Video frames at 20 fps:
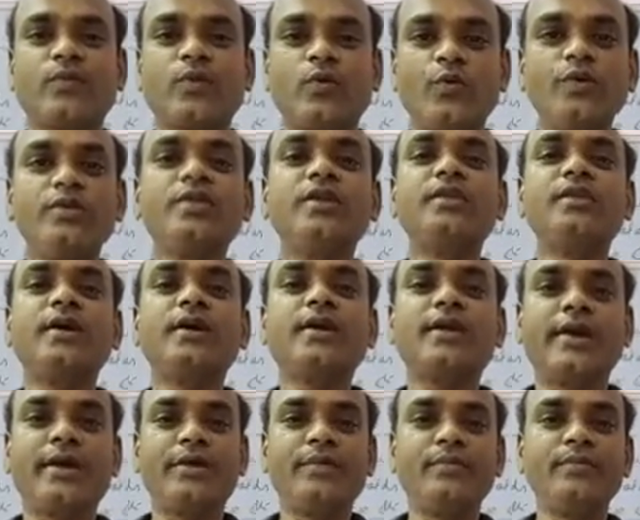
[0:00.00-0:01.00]
Within that
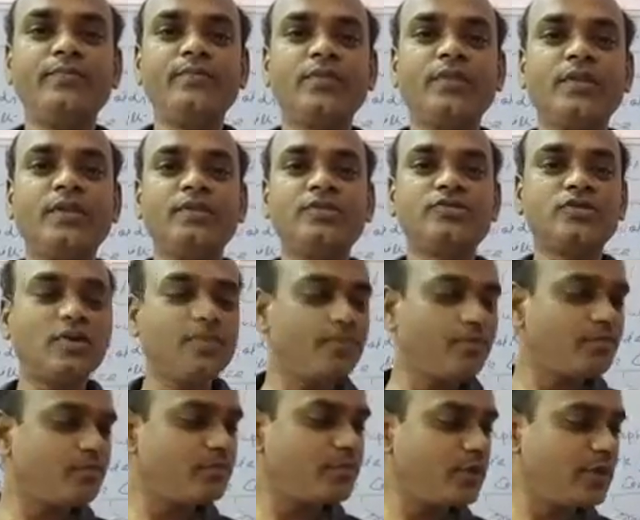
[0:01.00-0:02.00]
time,
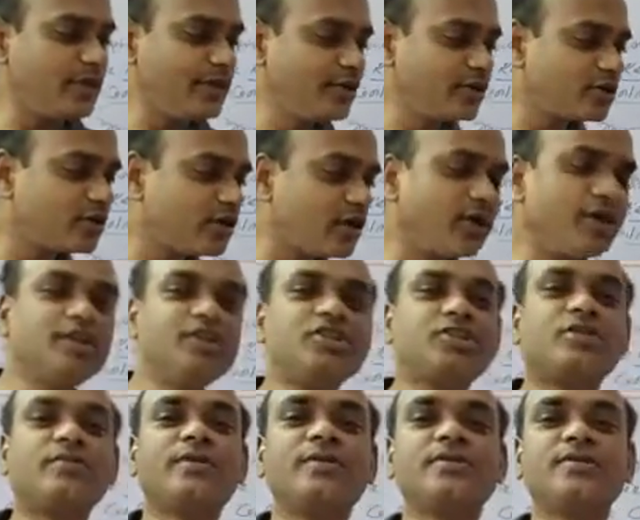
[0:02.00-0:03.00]
some internal
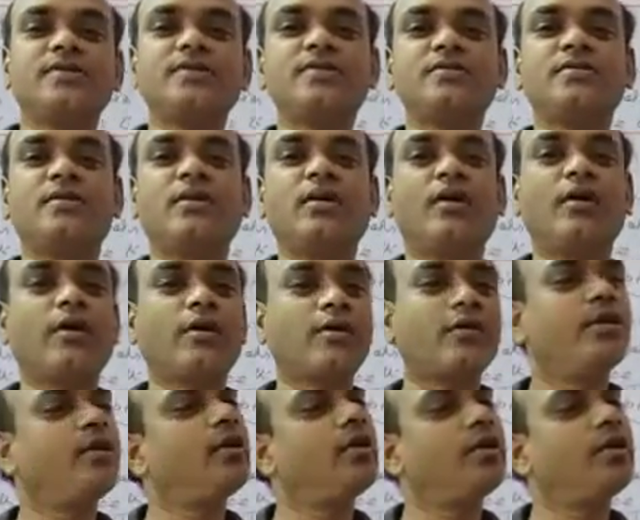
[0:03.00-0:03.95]
disturbances from